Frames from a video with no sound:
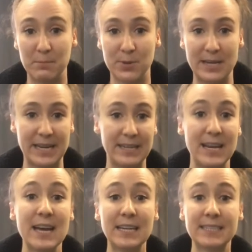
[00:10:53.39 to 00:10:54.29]
So I need
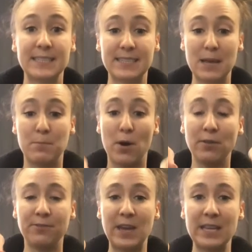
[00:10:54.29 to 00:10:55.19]
to see
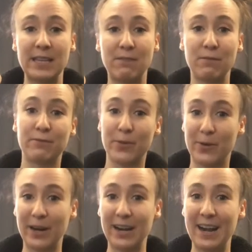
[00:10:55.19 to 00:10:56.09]
both feet leave the floor,